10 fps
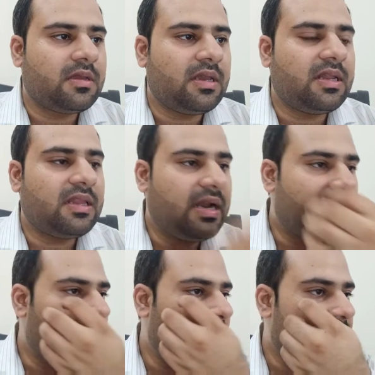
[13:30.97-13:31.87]
In the
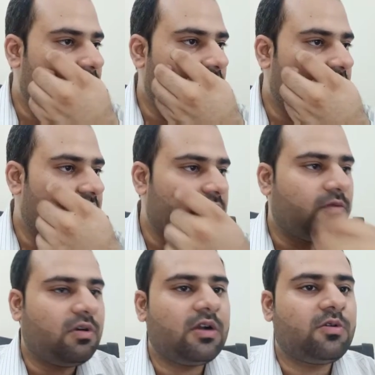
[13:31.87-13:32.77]
advanced mode, if you
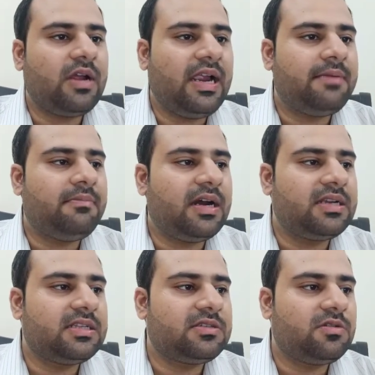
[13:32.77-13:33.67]
want to add
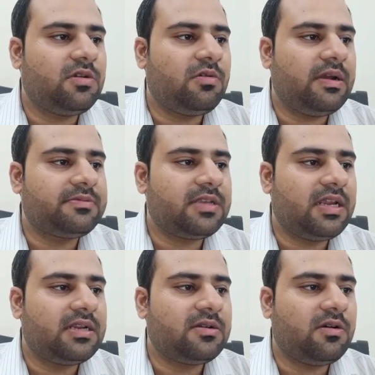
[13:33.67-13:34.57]
margins to your
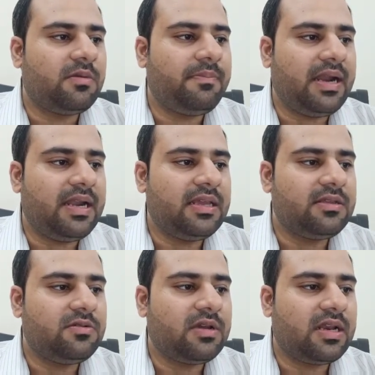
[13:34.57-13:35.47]
websites or padding,
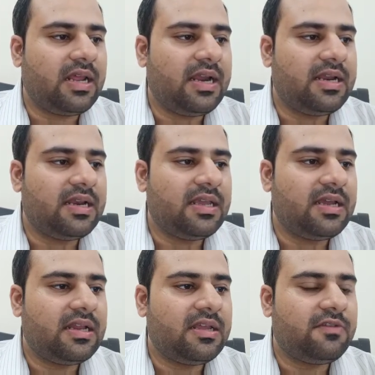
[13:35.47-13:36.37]
you can add in
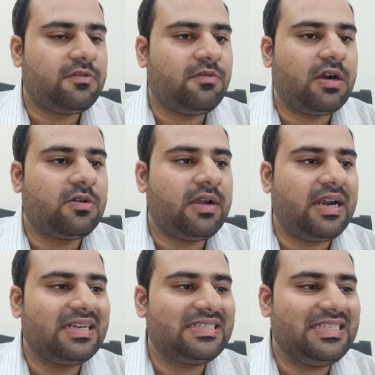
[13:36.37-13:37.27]
here. If you want to
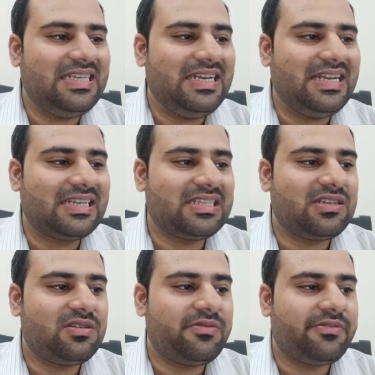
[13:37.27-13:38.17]
add a Z index in
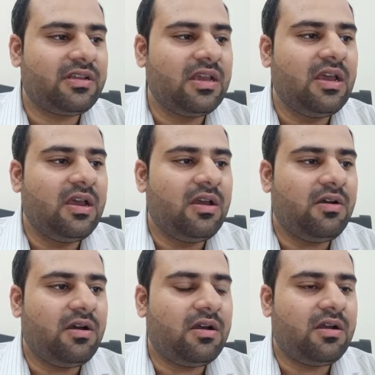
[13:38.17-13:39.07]
your
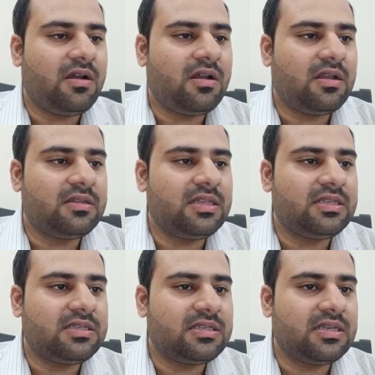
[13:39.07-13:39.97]

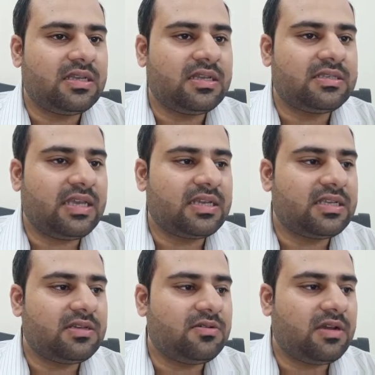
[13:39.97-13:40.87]
this
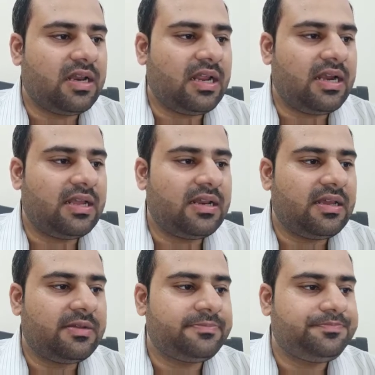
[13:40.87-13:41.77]
section, you can add in
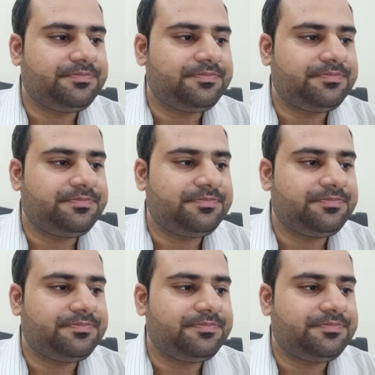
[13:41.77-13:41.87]
here.